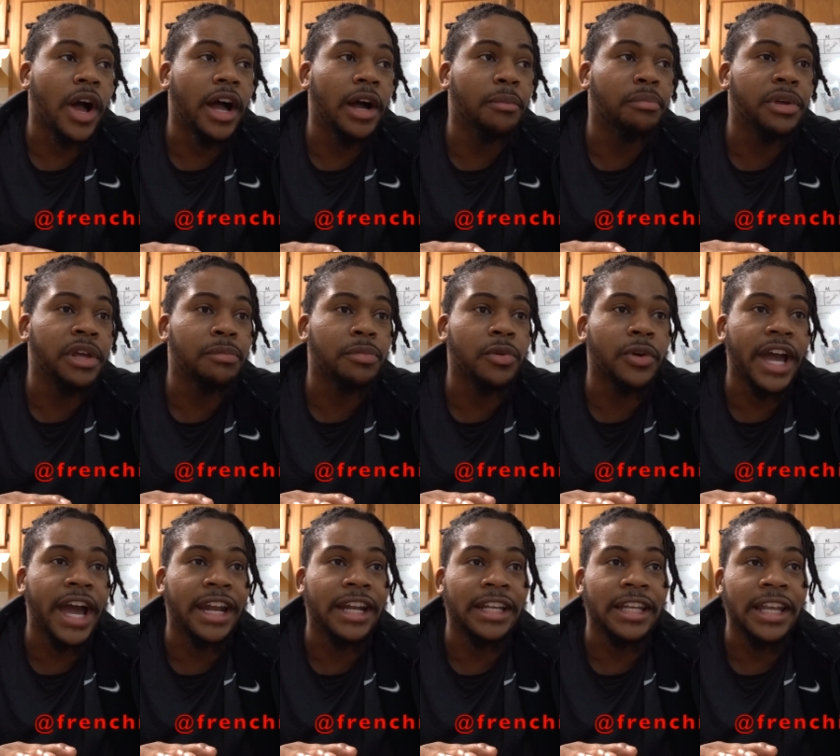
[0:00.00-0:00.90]
people
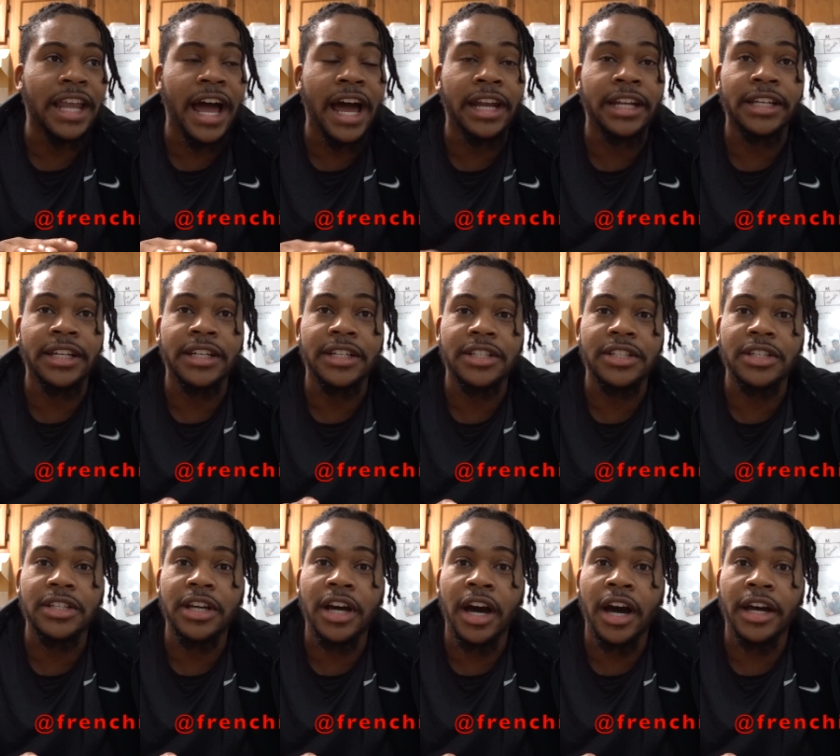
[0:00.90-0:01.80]
got a lot of
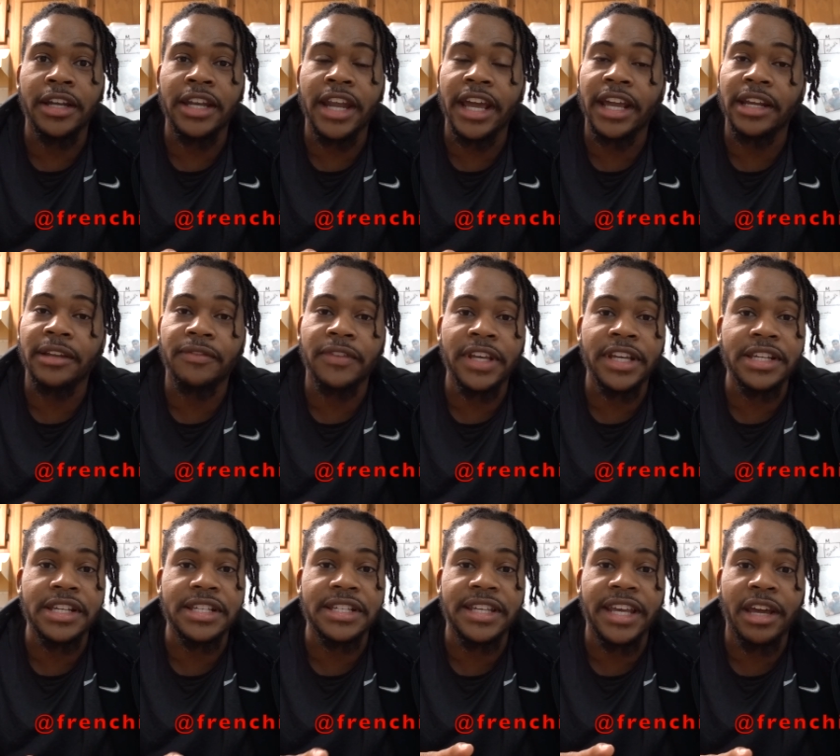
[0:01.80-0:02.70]
negative
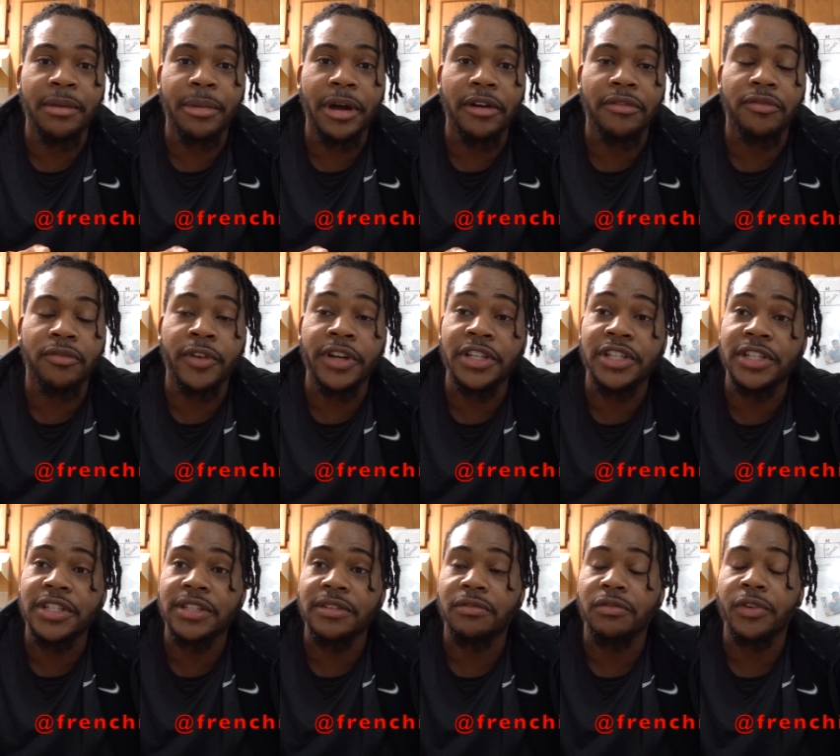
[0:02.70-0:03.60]
things to say about
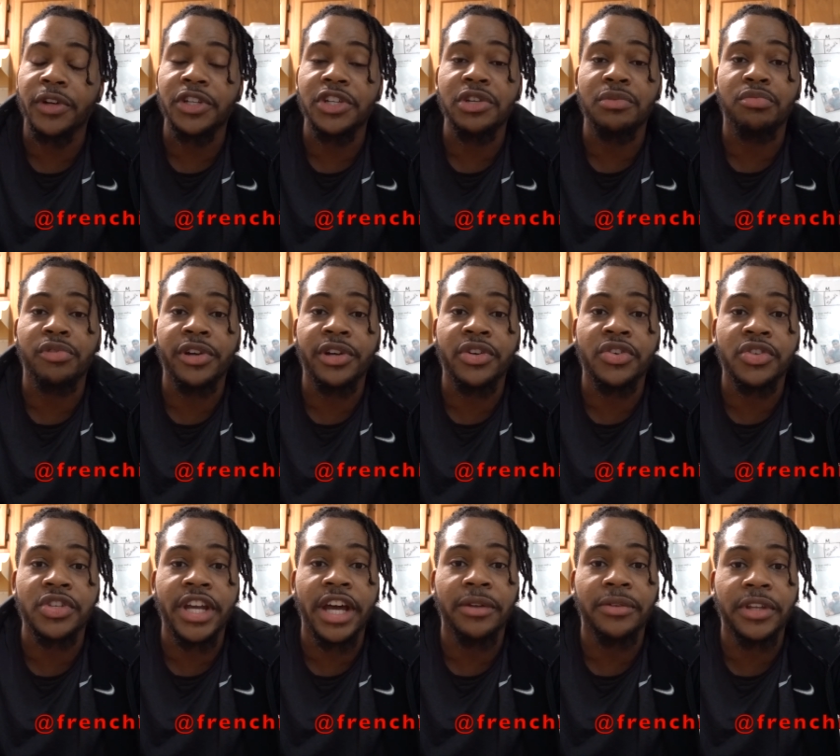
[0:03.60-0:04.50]
Frenchies and Frenchie
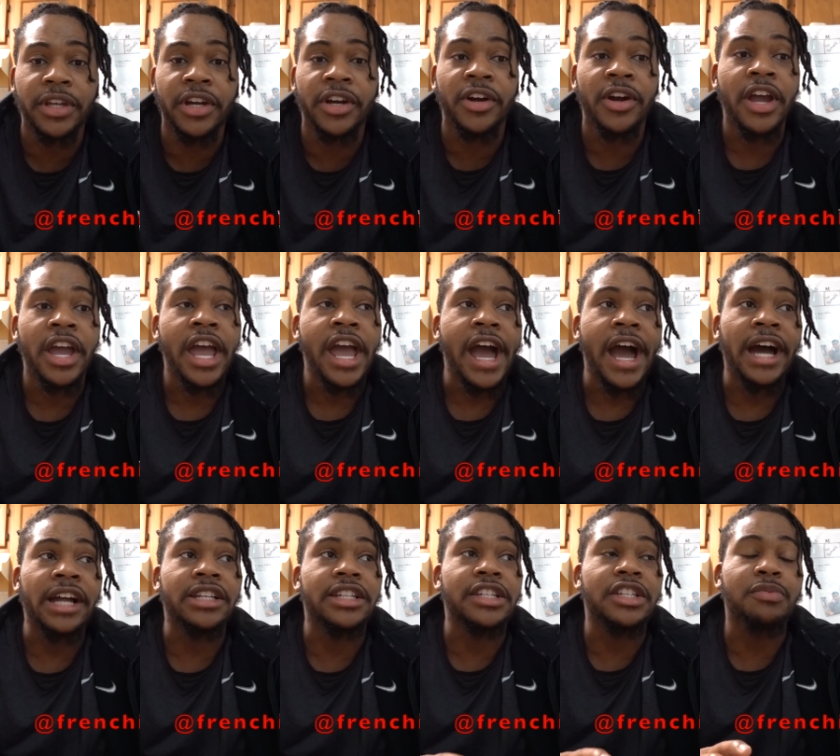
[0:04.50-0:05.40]
breeders out there.
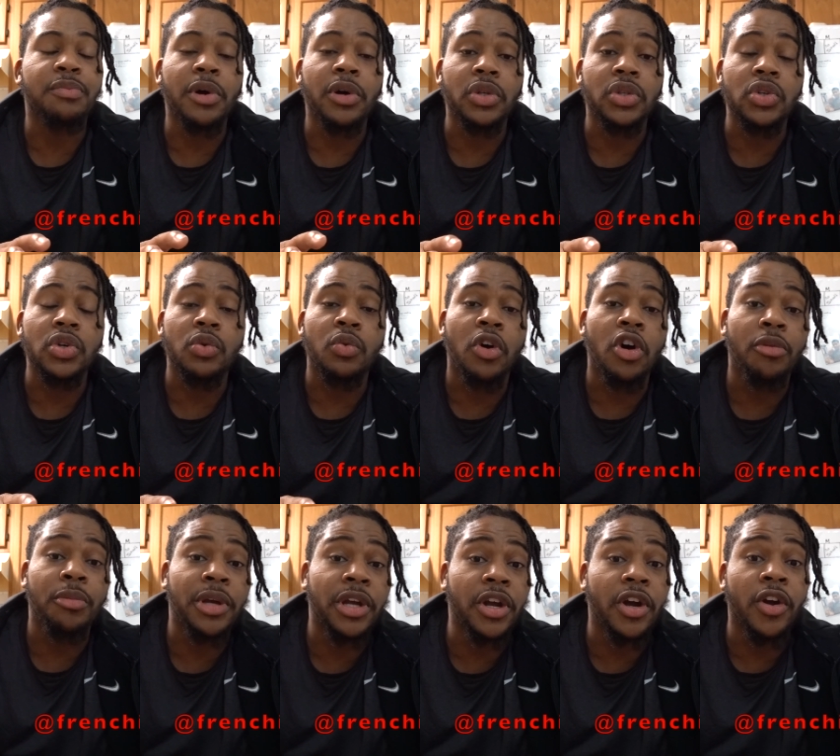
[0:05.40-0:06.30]
I just spoke to a
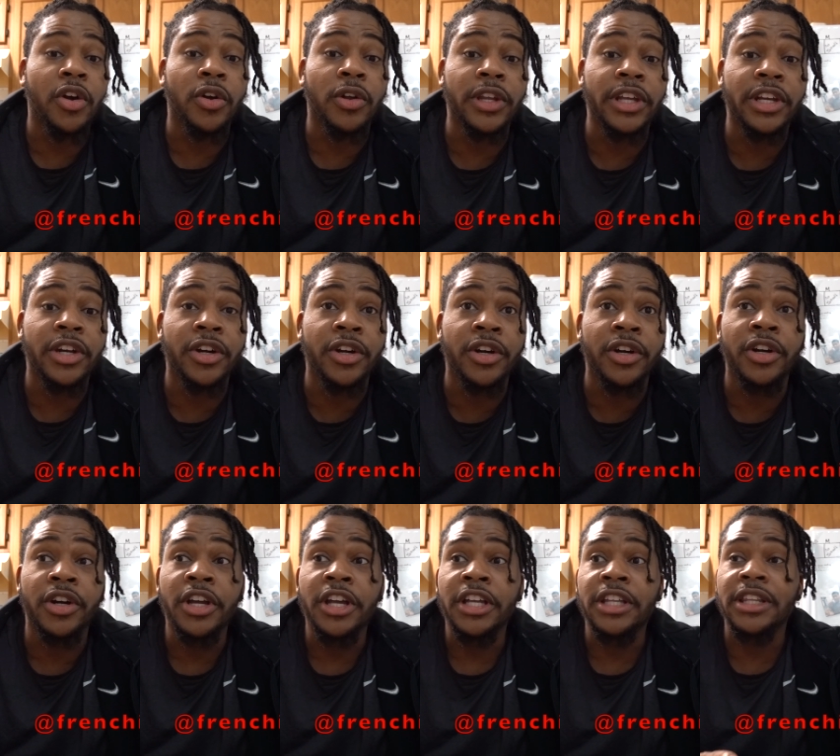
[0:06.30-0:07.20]
woman
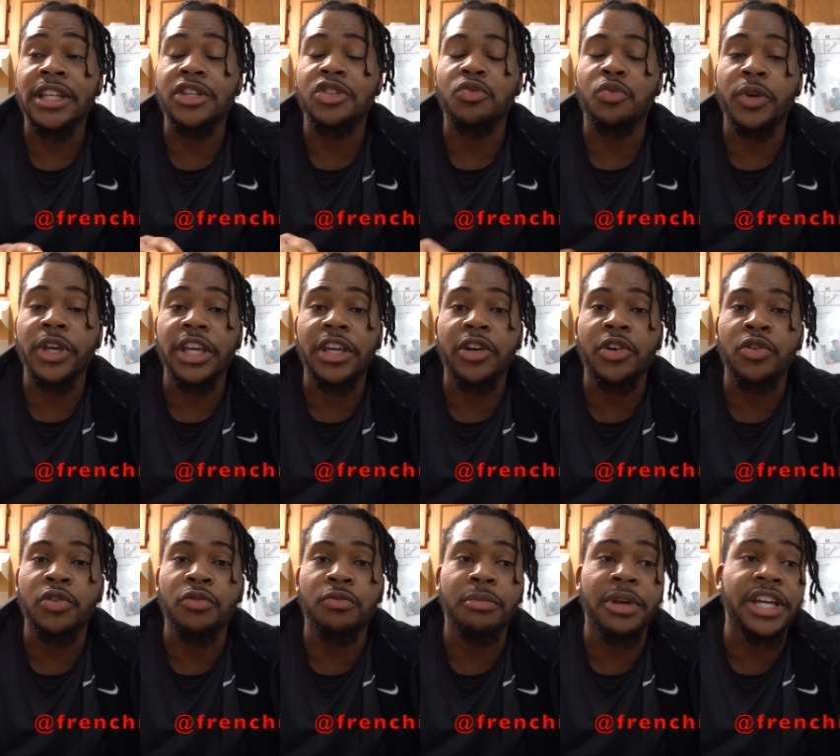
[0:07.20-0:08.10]
earlier this week
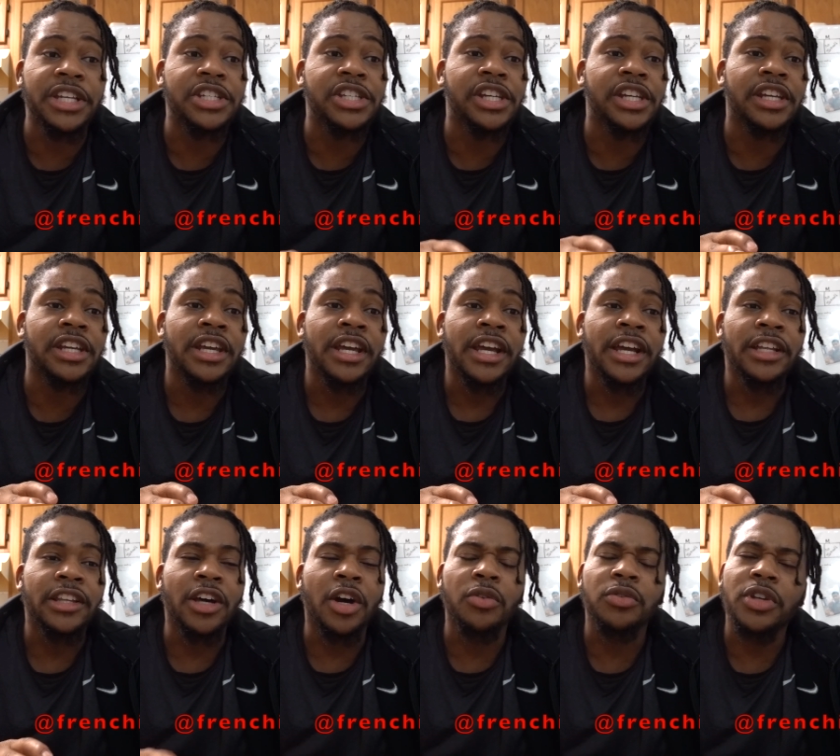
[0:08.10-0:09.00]
who mentioned,
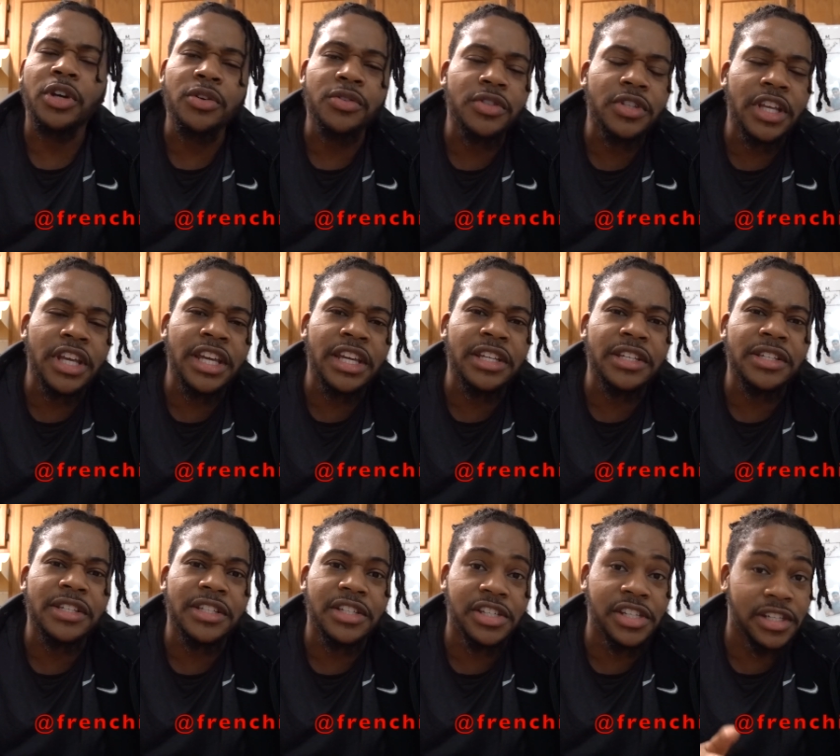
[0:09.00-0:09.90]
don't those
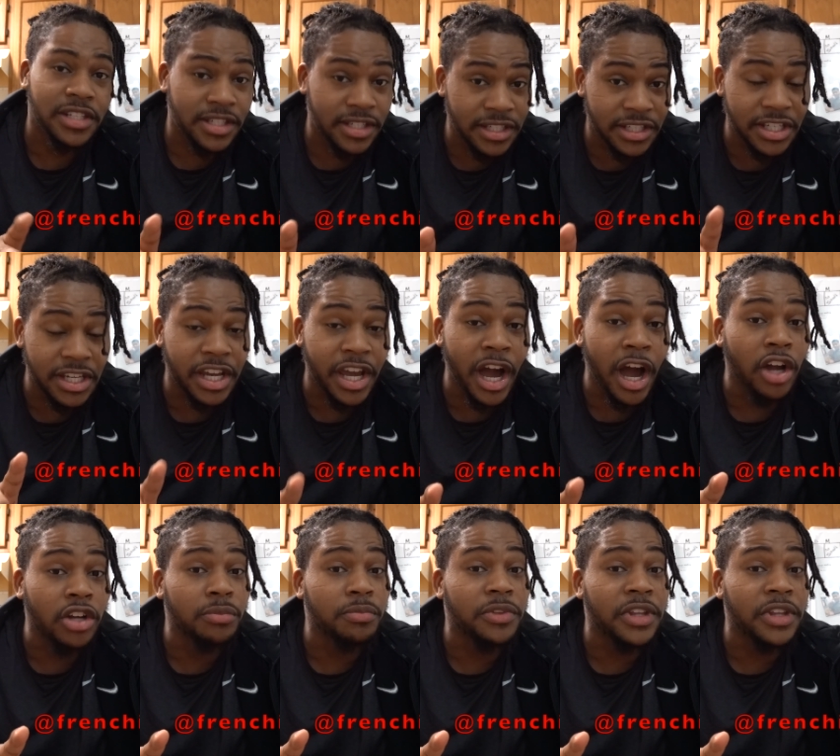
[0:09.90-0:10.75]
things, she called them